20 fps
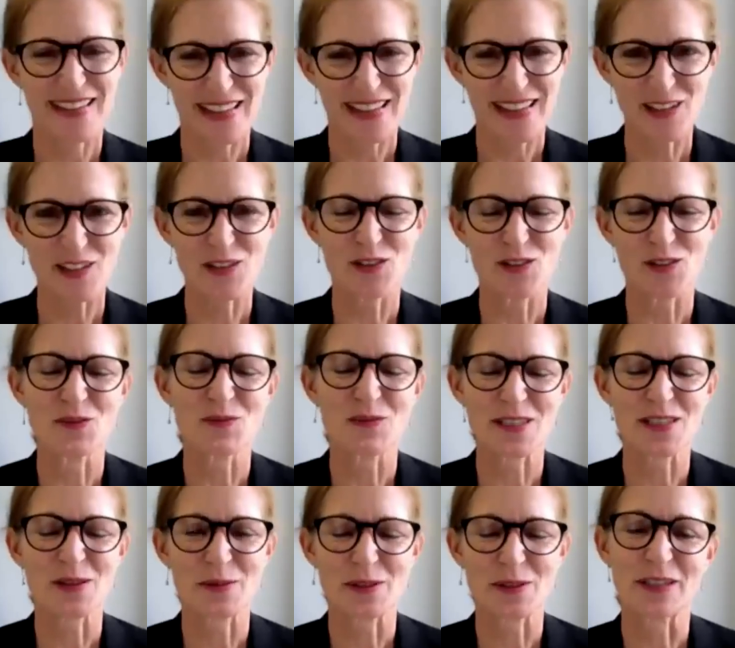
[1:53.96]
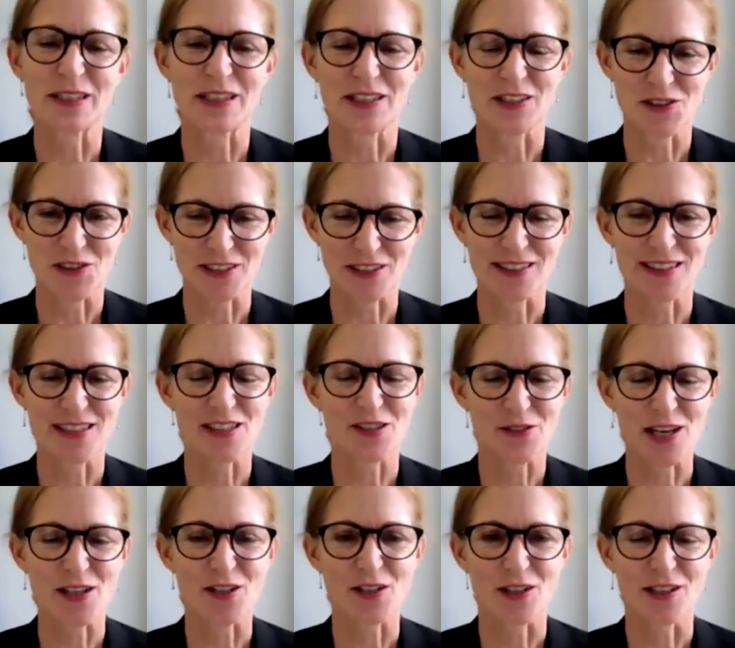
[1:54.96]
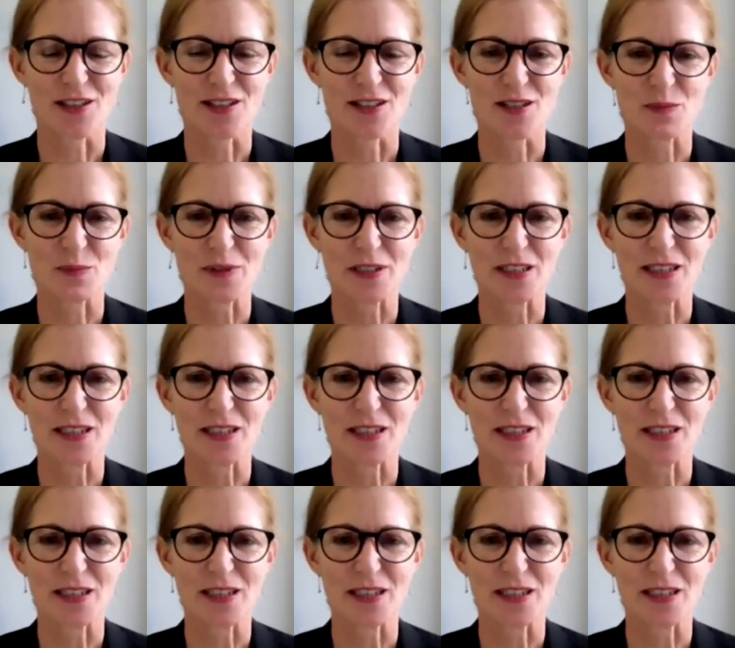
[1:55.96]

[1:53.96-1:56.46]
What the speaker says: Thank you, Mr. Malhotra. It's a great honor to be